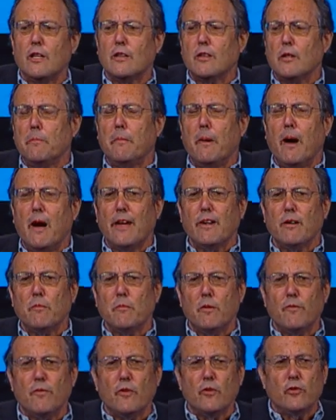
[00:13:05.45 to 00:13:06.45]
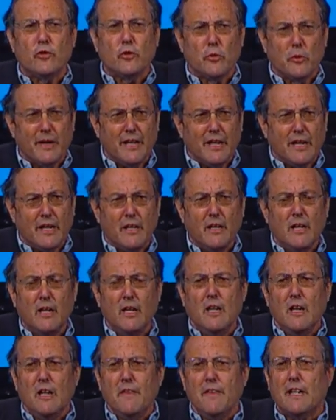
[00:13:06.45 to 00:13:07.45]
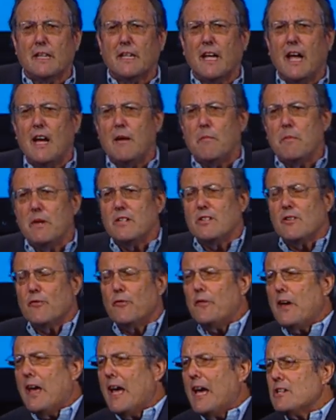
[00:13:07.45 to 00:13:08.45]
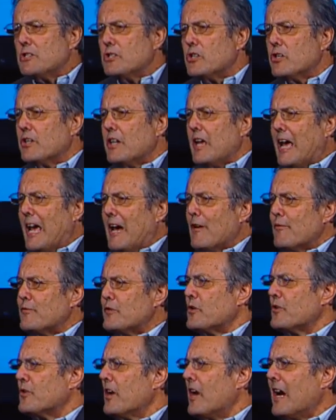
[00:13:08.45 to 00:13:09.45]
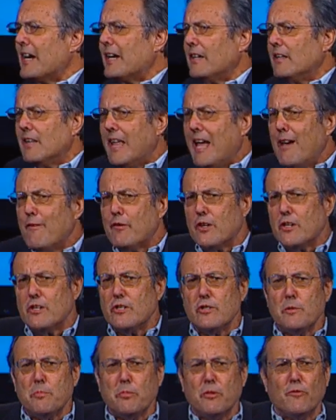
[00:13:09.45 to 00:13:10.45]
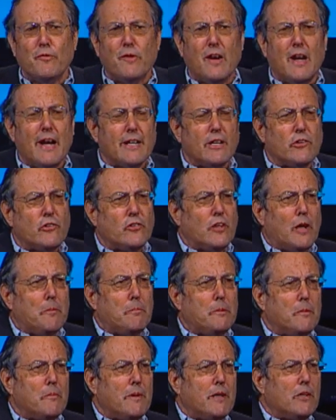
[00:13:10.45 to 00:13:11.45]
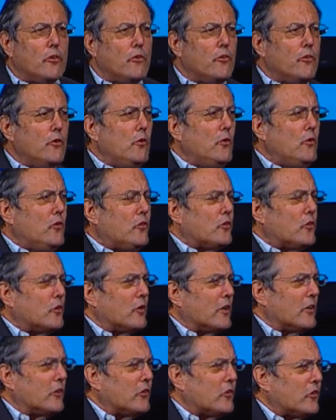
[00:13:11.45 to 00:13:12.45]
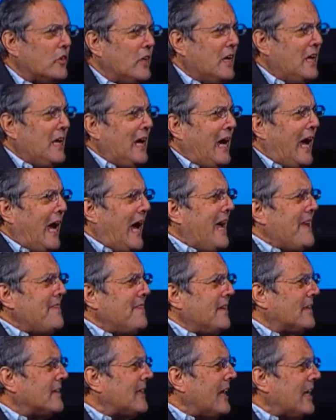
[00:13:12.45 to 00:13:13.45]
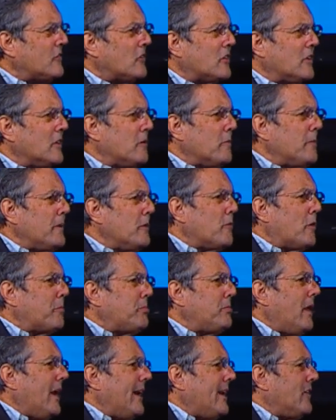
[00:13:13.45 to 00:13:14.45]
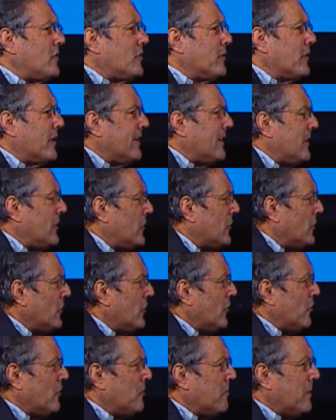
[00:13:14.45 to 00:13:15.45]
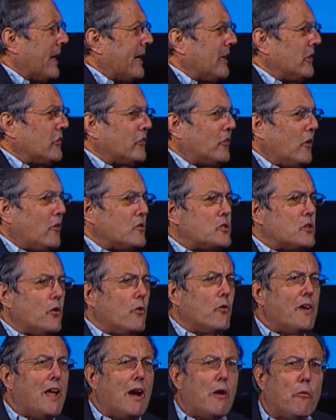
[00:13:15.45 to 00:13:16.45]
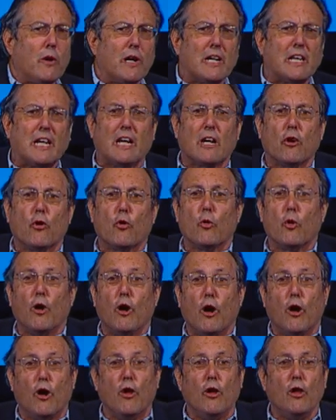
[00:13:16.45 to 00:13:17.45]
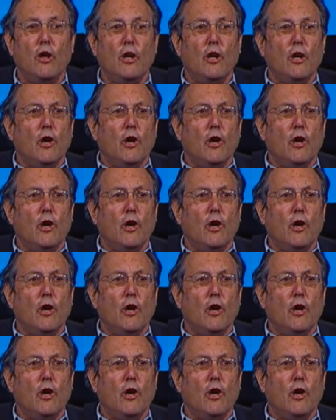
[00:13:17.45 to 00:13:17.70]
at the bottom of the screen that came into fashion after 9 11 to provide a supplemental news source, I think that's going to be replaced very soon by a social networking crawl